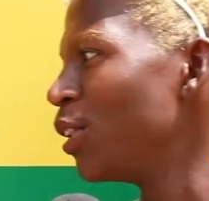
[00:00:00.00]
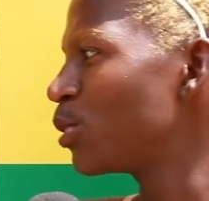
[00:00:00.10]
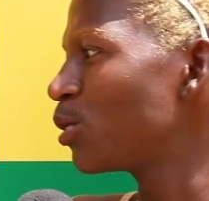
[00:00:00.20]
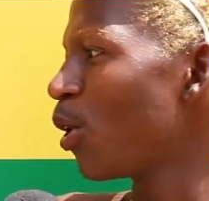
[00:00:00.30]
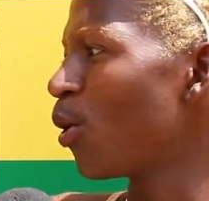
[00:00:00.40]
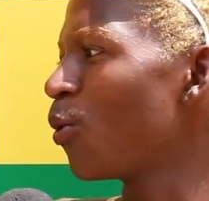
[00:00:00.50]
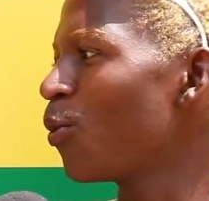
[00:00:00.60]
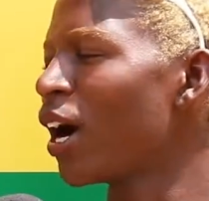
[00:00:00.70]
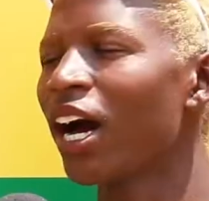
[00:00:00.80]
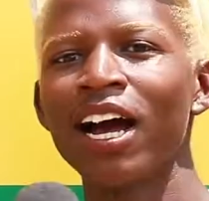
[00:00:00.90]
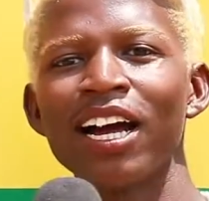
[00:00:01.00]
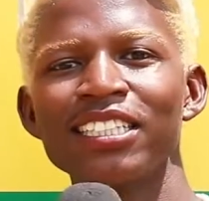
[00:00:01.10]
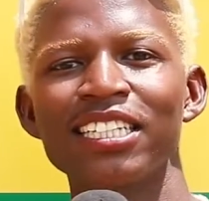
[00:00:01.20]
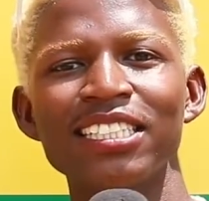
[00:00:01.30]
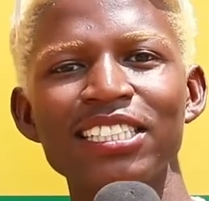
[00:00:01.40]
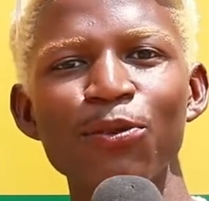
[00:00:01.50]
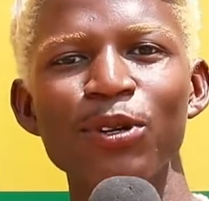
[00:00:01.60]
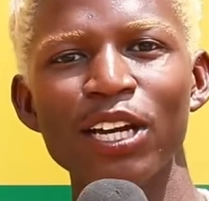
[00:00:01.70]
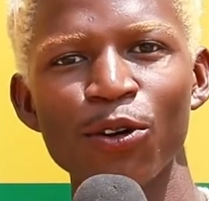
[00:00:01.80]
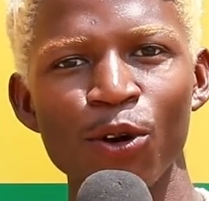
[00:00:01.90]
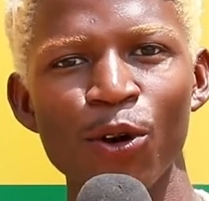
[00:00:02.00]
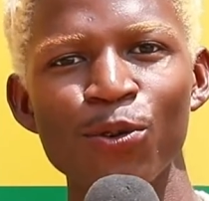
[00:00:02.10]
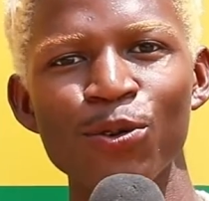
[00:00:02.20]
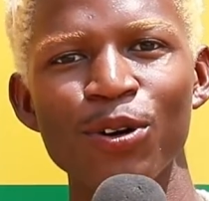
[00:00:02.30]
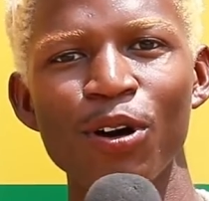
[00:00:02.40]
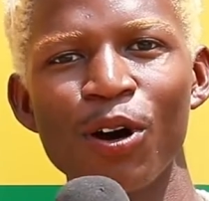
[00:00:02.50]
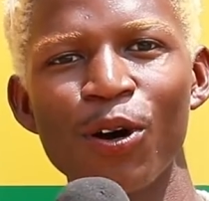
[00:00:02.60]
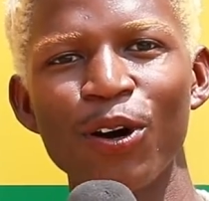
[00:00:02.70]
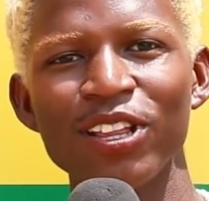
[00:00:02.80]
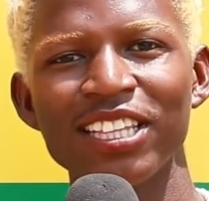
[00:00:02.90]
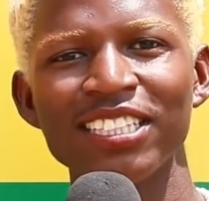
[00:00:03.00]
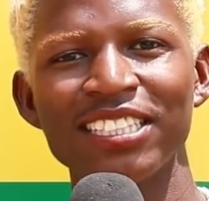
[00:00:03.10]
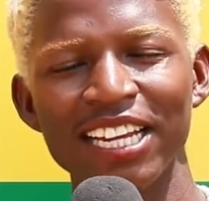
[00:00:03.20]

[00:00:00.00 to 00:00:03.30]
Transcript: So uh, just a week ago on this